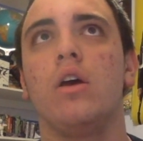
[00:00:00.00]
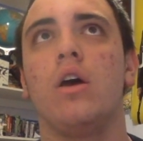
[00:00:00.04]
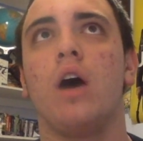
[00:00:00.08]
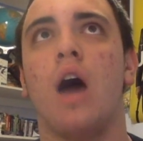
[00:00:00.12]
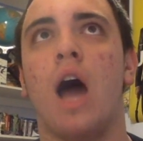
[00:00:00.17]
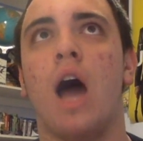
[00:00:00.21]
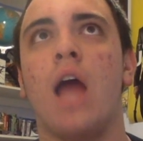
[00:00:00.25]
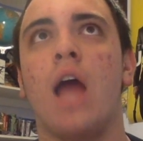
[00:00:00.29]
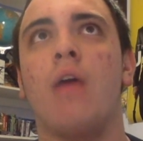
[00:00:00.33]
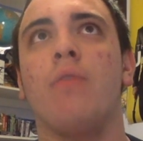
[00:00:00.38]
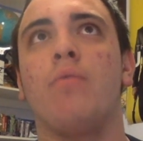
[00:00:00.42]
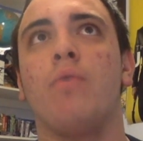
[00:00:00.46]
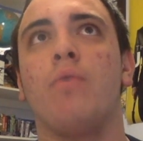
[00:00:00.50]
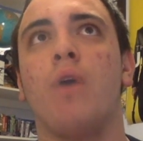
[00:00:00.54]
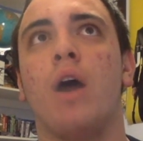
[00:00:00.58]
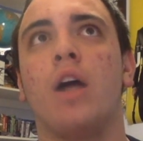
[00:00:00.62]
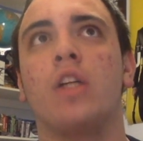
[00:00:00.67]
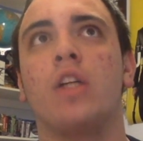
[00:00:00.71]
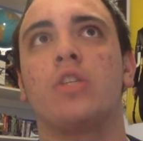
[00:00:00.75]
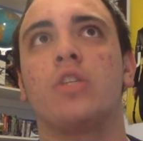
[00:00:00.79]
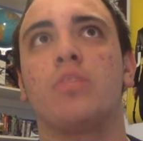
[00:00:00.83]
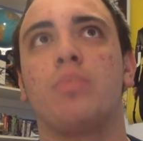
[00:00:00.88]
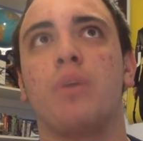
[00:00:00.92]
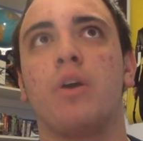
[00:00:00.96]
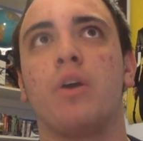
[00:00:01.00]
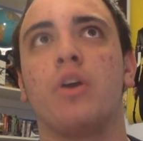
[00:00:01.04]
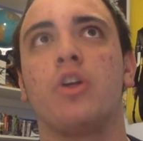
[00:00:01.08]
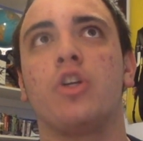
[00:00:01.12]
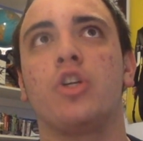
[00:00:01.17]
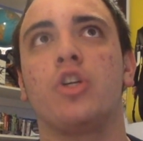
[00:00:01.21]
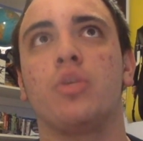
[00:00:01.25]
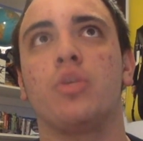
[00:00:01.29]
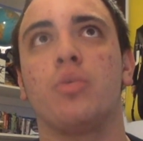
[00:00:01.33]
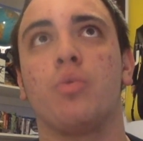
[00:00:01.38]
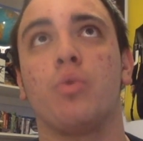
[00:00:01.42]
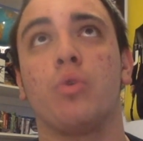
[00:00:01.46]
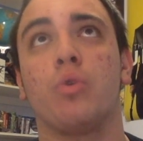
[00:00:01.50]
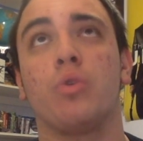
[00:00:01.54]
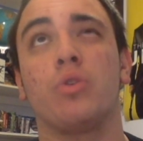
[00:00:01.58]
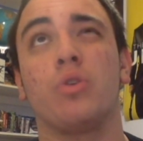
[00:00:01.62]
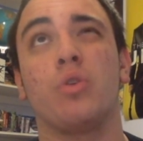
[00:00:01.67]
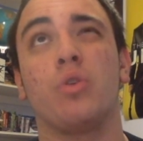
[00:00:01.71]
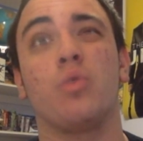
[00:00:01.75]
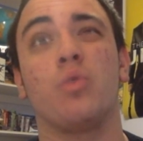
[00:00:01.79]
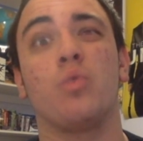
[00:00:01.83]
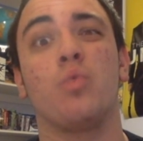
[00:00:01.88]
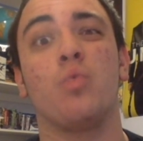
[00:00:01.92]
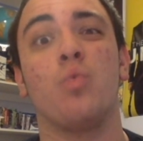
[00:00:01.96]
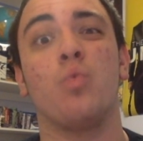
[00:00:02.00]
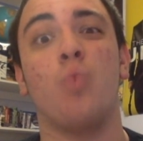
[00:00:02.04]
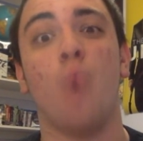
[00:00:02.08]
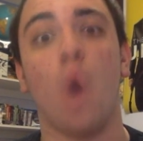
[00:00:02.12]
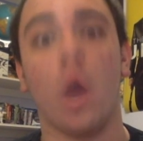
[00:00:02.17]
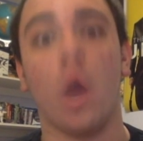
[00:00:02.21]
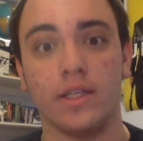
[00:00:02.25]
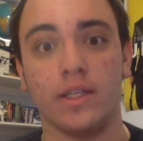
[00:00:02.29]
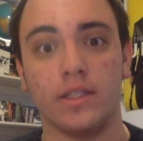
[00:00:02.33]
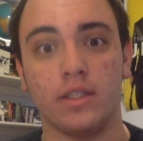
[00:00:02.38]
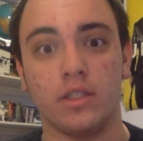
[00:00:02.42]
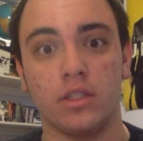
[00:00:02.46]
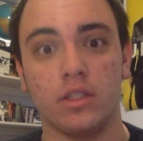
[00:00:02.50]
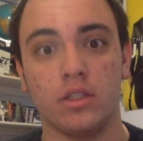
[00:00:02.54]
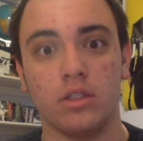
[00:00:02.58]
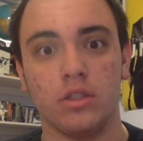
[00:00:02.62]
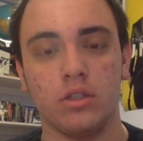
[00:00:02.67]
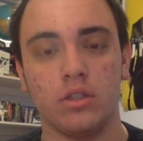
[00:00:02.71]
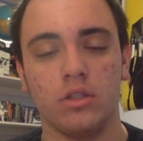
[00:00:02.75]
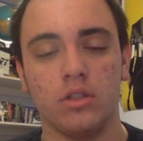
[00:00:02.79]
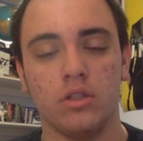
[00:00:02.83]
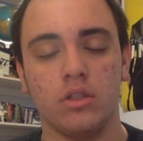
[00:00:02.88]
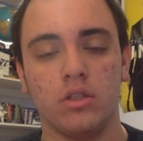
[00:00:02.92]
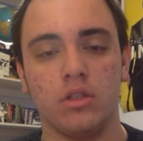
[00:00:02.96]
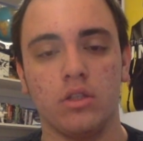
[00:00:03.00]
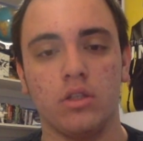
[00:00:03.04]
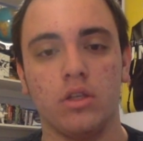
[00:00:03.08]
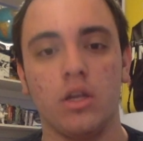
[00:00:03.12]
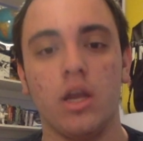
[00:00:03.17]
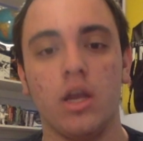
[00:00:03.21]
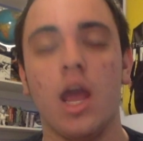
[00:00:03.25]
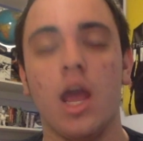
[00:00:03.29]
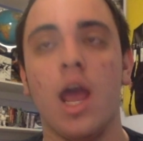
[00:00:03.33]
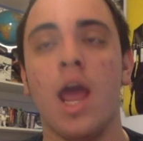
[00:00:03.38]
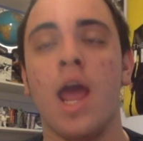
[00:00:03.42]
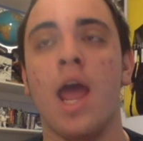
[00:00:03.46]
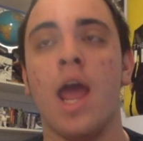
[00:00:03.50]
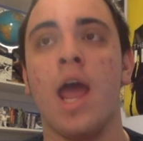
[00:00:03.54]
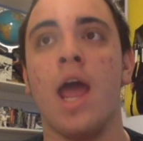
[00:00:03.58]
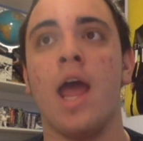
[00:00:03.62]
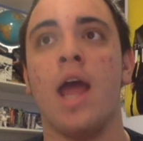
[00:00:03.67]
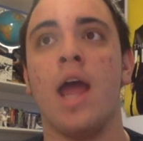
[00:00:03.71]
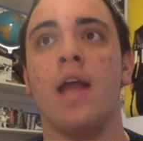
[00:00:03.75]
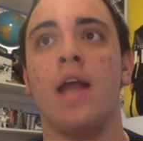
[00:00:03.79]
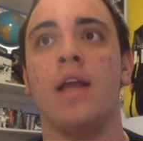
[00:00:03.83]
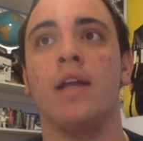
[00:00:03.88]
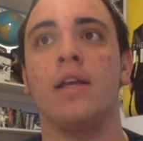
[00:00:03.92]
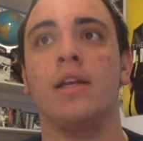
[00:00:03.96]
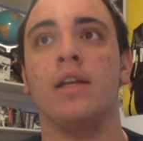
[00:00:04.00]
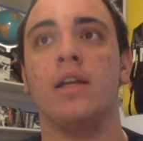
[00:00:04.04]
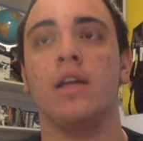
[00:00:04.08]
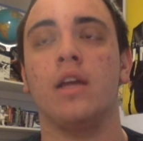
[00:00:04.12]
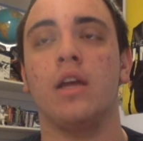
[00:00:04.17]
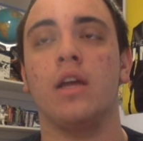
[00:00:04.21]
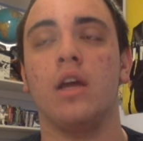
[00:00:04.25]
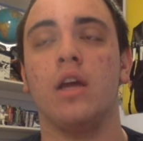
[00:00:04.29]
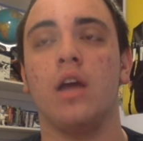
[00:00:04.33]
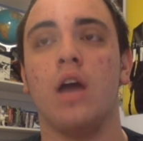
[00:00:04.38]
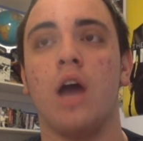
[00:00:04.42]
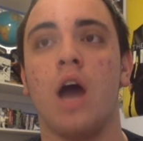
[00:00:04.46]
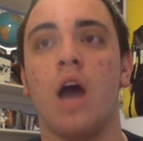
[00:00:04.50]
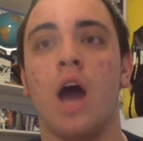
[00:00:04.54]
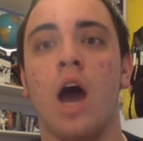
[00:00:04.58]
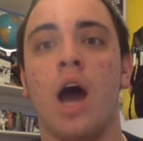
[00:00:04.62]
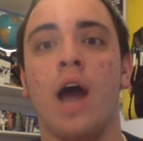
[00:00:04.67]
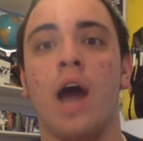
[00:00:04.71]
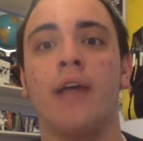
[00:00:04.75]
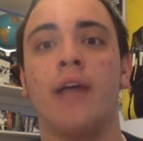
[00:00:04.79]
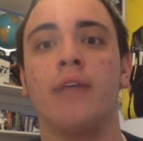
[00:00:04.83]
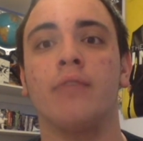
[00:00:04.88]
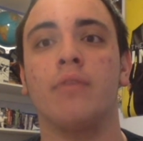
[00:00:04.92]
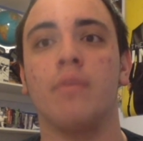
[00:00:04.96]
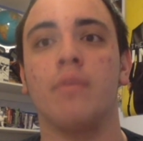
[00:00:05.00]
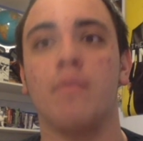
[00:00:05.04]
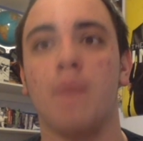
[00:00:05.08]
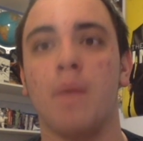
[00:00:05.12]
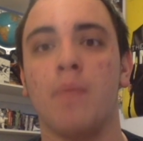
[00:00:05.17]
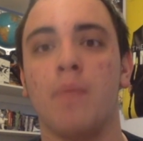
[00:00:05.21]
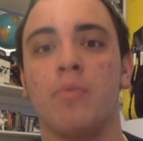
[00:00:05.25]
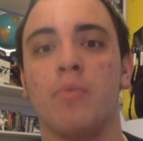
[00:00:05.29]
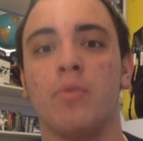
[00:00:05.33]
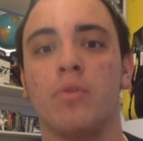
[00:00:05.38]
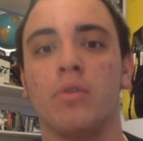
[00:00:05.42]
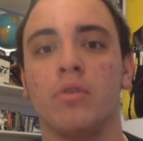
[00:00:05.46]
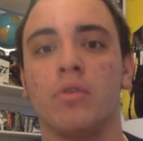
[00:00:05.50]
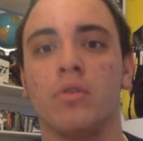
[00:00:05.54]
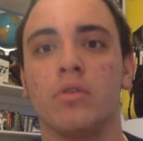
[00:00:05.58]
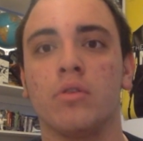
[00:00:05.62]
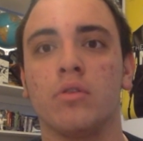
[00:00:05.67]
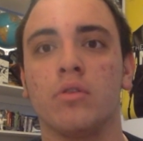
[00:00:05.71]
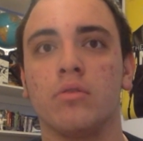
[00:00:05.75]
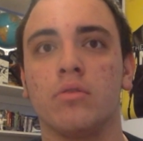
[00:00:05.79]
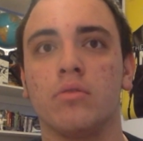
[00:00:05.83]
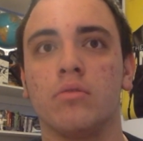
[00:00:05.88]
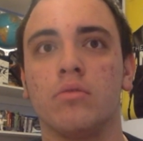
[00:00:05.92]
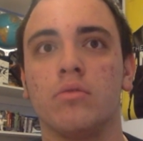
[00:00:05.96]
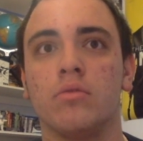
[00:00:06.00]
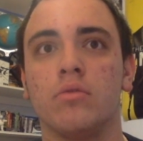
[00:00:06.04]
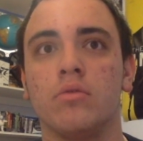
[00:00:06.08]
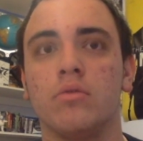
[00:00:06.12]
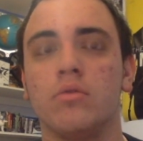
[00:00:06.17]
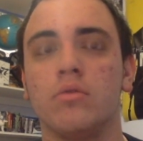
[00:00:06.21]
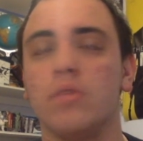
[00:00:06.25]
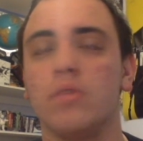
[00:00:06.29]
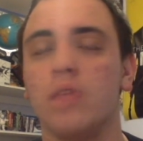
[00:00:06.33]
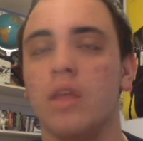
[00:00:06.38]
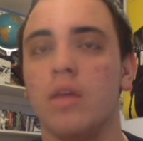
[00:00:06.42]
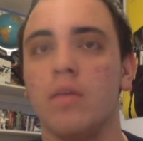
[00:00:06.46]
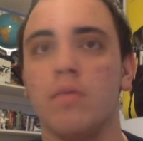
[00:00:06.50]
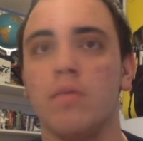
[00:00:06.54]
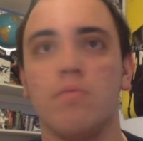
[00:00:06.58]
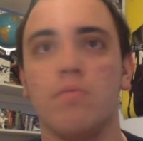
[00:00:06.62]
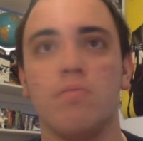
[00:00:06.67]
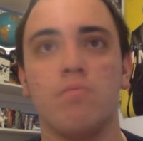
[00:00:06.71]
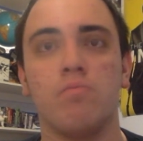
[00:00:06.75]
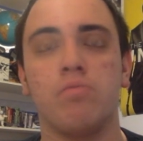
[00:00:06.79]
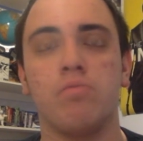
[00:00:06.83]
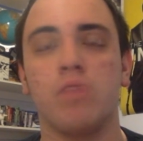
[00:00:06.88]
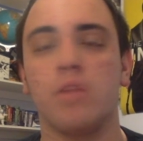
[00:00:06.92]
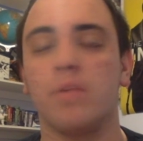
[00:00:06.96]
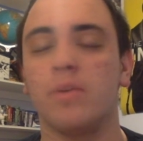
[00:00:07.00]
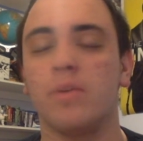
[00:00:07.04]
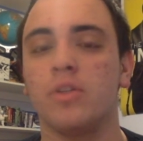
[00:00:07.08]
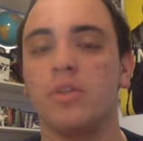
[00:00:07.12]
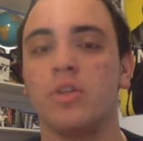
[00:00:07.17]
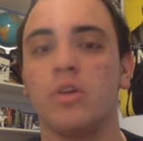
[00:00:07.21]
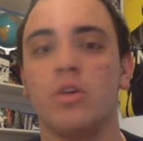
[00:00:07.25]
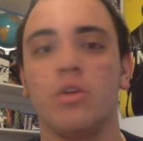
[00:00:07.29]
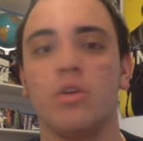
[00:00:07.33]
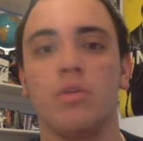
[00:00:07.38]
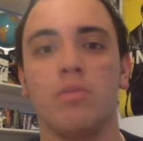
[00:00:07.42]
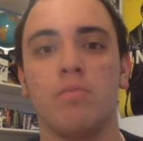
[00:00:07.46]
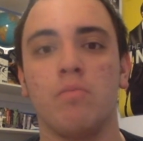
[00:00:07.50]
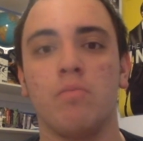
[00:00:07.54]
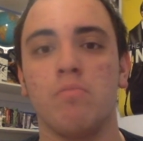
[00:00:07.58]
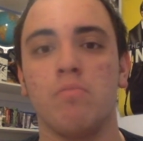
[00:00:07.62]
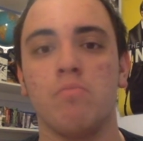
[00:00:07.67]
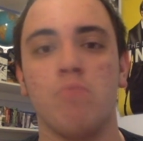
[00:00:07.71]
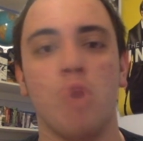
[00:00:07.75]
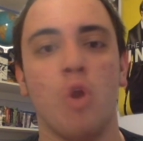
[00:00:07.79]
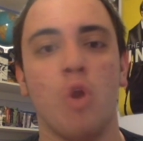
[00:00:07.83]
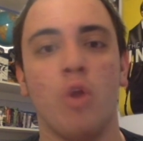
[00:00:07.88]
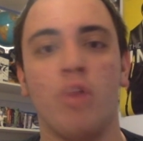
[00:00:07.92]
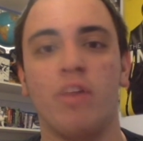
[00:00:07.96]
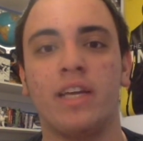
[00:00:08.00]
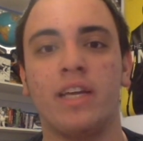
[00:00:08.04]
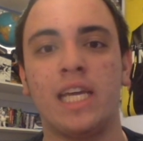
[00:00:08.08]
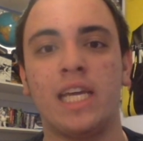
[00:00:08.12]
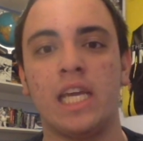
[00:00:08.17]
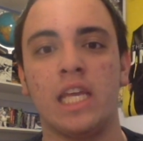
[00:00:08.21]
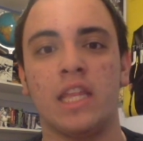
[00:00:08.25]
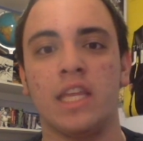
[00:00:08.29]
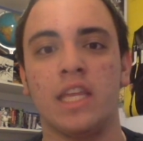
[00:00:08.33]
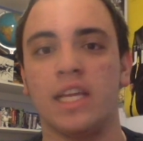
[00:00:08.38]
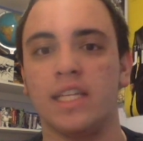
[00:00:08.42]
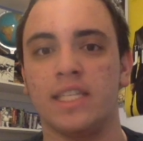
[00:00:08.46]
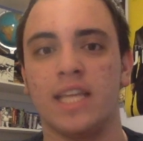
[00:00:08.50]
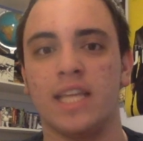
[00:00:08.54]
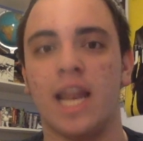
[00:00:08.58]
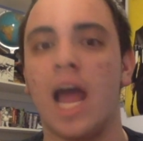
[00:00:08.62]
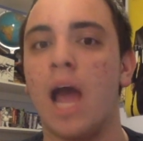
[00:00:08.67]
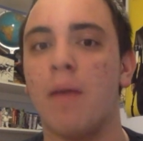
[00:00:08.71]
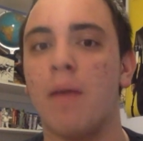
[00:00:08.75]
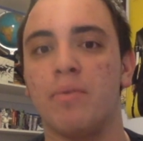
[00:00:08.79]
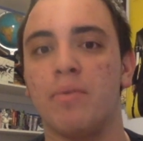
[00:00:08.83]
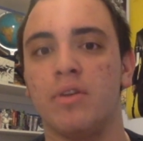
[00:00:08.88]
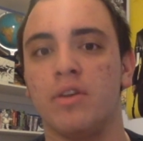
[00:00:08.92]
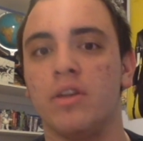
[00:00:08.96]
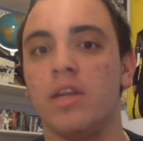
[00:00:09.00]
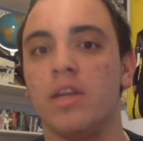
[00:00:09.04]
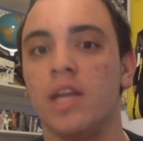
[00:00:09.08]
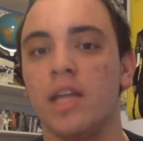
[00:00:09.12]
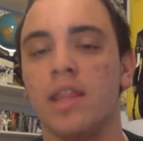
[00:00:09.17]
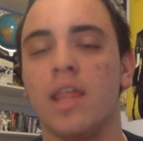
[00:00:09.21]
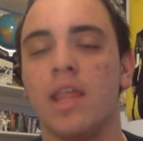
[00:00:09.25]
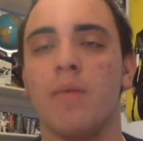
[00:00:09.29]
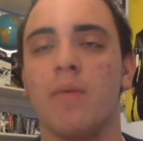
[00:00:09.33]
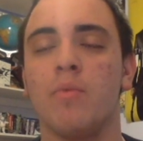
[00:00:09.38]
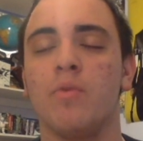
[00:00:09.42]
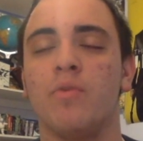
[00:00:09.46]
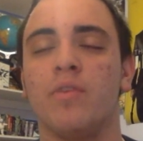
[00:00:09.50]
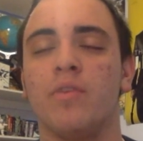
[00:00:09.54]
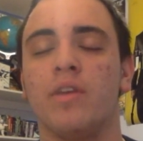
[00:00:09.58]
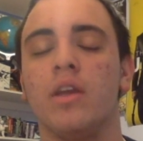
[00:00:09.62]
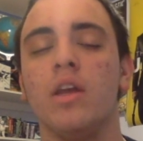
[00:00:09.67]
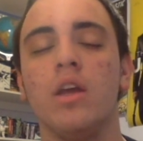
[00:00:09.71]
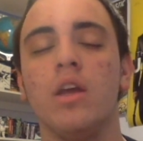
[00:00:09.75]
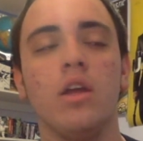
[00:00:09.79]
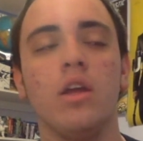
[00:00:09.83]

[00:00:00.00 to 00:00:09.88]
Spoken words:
I watched Punisher Warzone once, and I remember pretty much all the key things that happened in that movie.